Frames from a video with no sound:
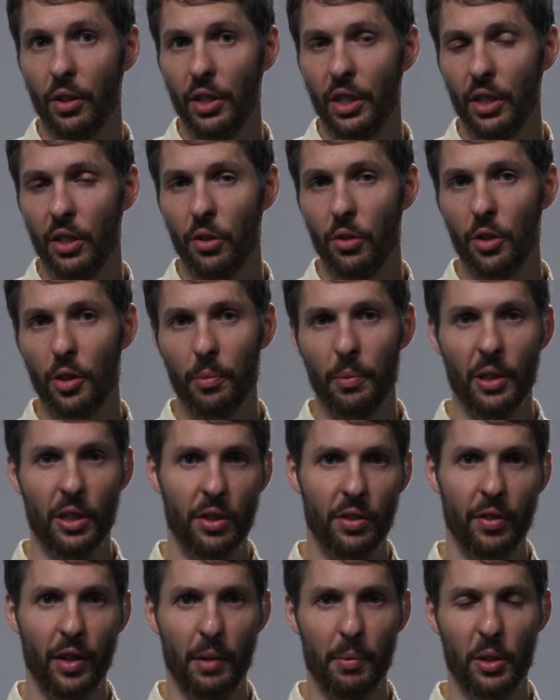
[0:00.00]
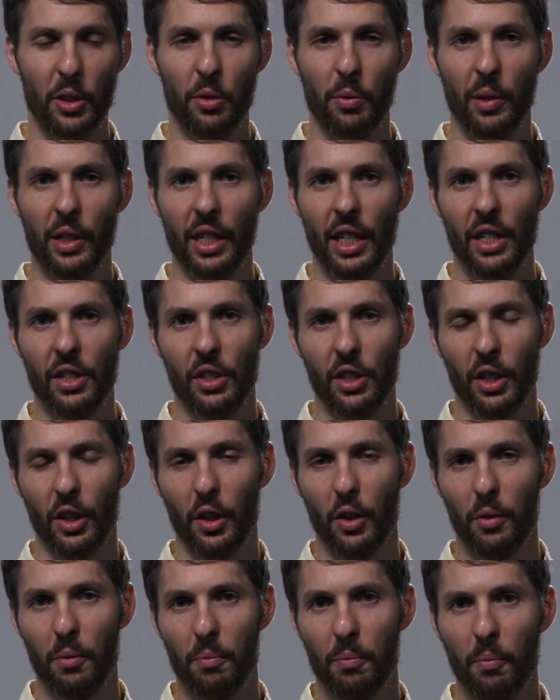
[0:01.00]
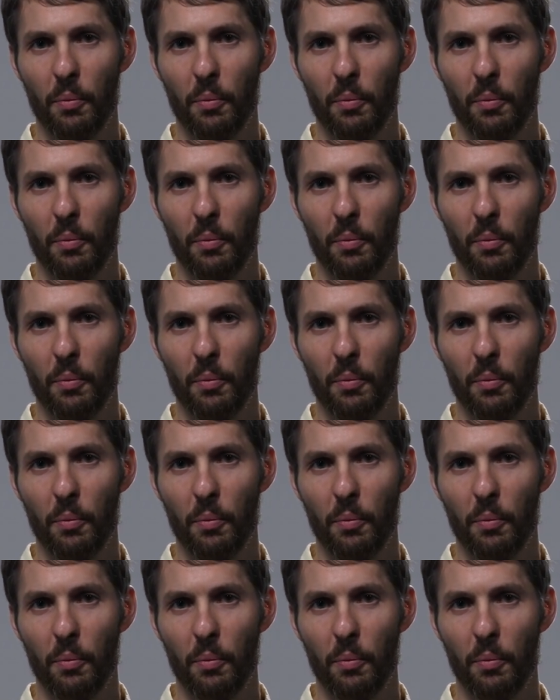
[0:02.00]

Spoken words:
It didn't used to be as famous 20 years ago.